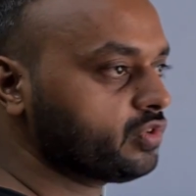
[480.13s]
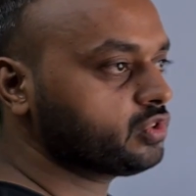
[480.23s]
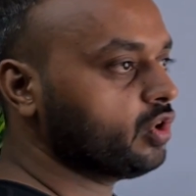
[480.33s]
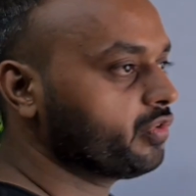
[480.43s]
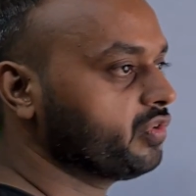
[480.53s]
of
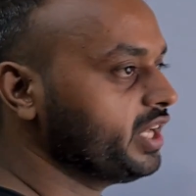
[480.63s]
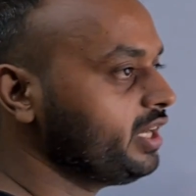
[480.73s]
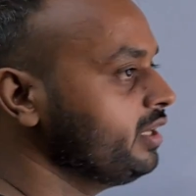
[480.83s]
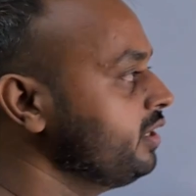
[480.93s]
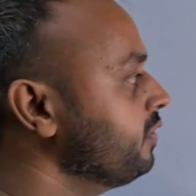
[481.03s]

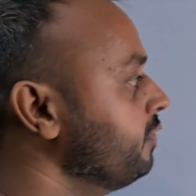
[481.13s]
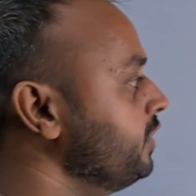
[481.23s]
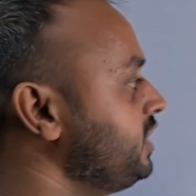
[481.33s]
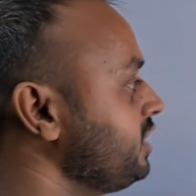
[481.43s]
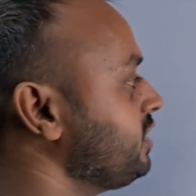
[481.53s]
software
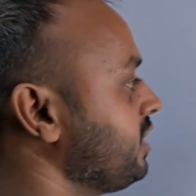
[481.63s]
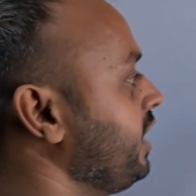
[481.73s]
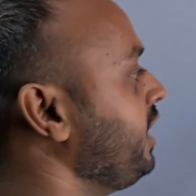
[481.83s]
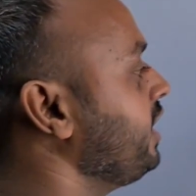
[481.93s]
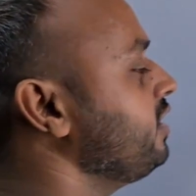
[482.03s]
which is
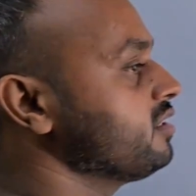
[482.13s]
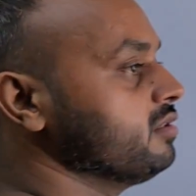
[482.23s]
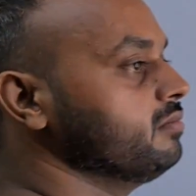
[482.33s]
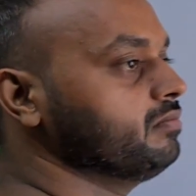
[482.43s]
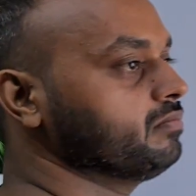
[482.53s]
running in
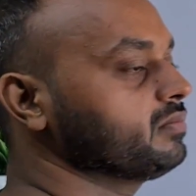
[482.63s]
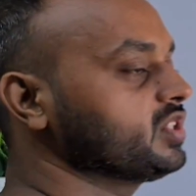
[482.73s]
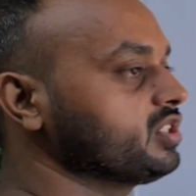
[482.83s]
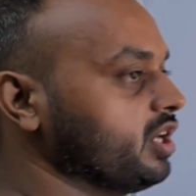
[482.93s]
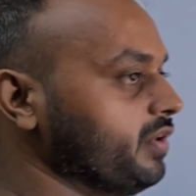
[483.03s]
some
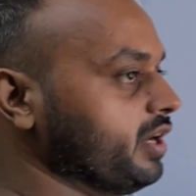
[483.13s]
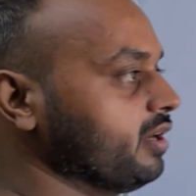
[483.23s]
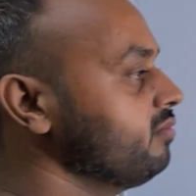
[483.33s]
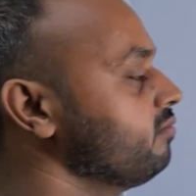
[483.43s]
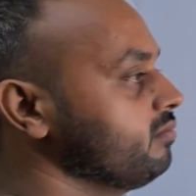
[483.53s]
server,
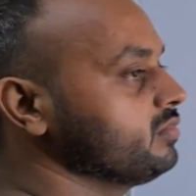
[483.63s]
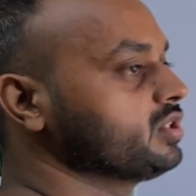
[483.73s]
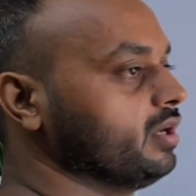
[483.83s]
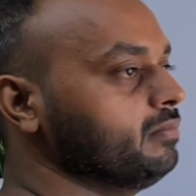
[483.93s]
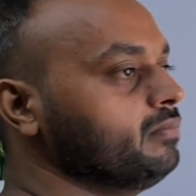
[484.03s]

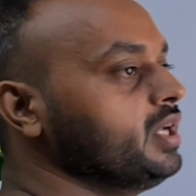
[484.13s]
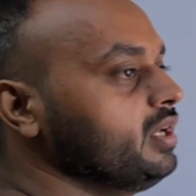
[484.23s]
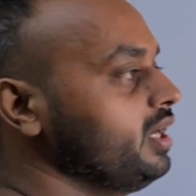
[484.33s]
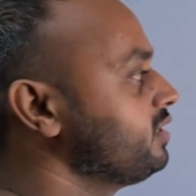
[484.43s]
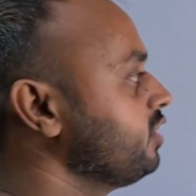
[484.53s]
some
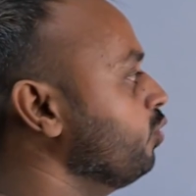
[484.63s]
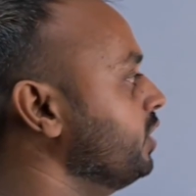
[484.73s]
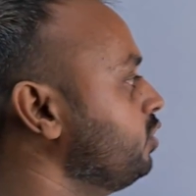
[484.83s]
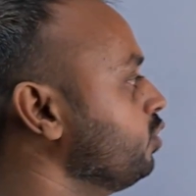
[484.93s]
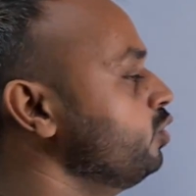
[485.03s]
let's say
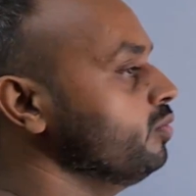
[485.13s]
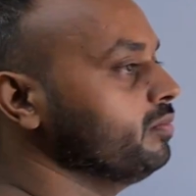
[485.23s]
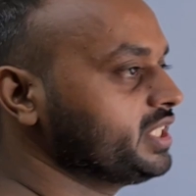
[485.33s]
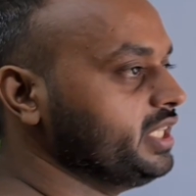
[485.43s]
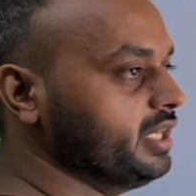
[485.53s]
Ubuntu
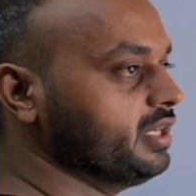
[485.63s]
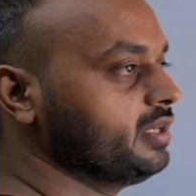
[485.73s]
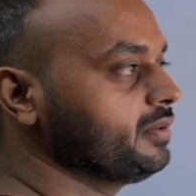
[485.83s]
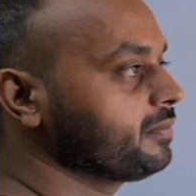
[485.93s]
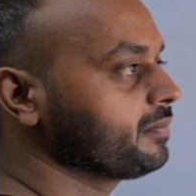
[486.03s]
machine
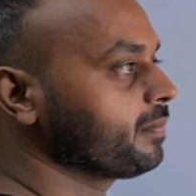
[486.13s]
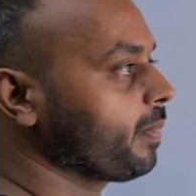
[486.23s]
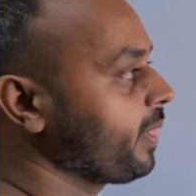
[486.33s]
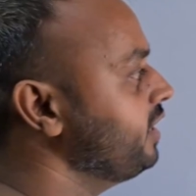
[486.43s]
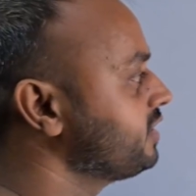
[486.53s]

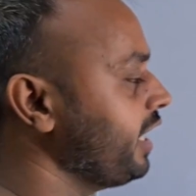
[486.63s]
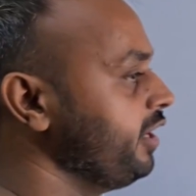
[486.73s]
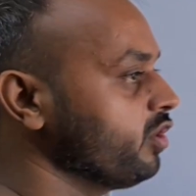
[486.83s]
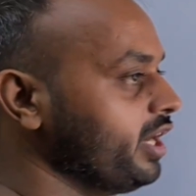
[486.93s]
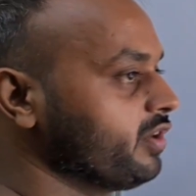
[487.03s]

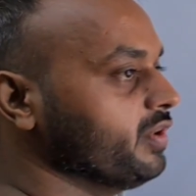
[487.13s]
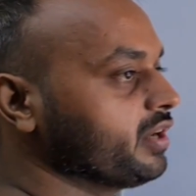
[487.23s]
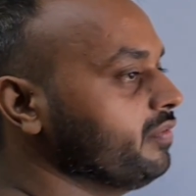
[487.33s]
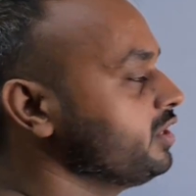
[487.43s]
inside your network,